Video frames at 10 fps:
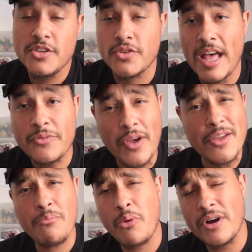So that's why
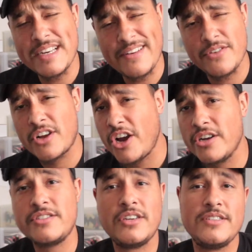your boy never
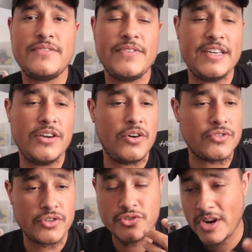cursed on his
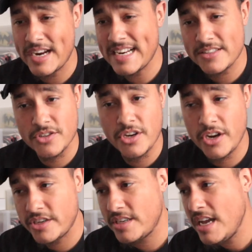videos, or try not to
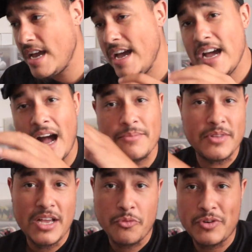curse.
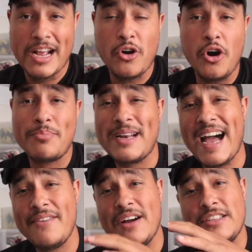When I go up
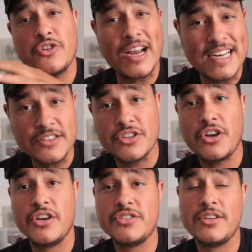live, I try not to
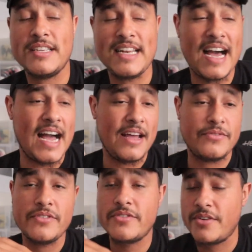curse on the lives
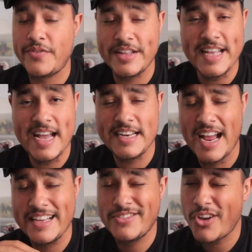and stuff like that.
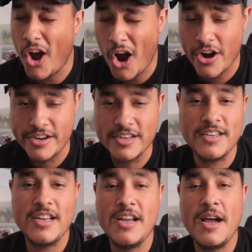It's hard,
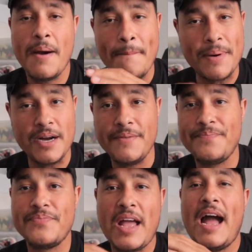but
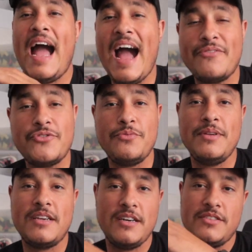I have to,
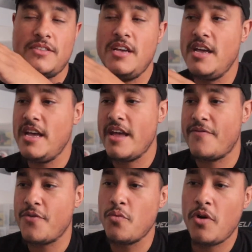because
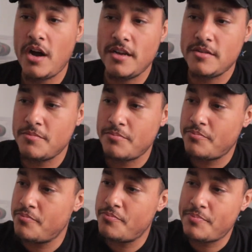if you want
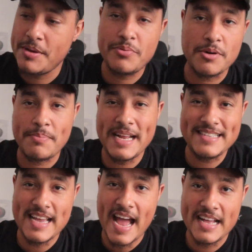people to
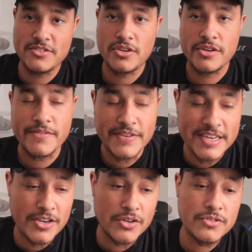place ads on your
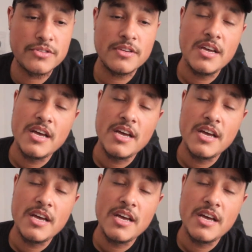videos,